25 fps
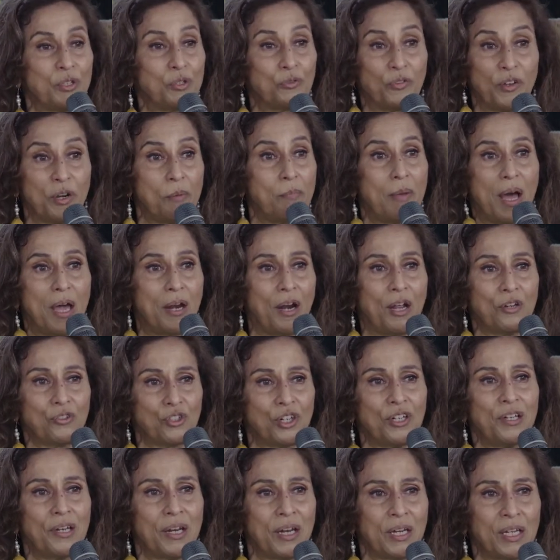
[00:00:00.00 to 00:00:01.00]
which for a
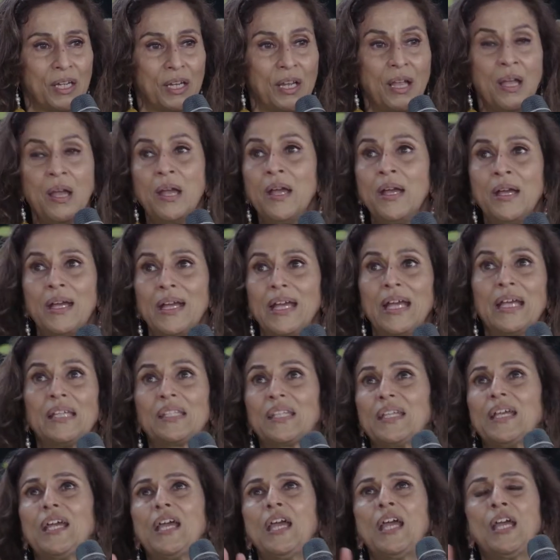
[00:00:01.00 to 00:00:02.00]
Maharashtrian lady is
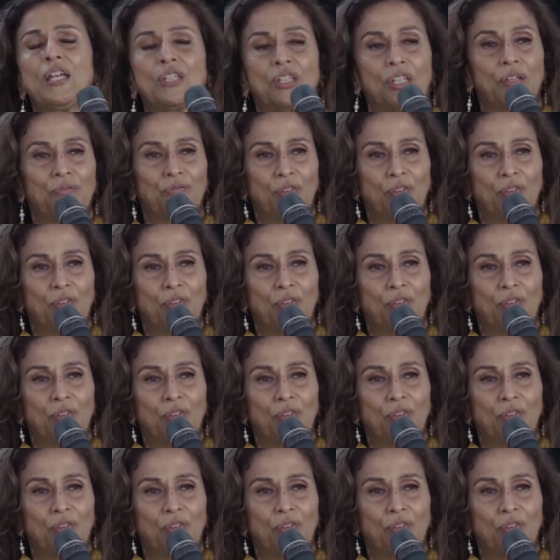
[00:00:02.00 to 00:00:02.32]
it.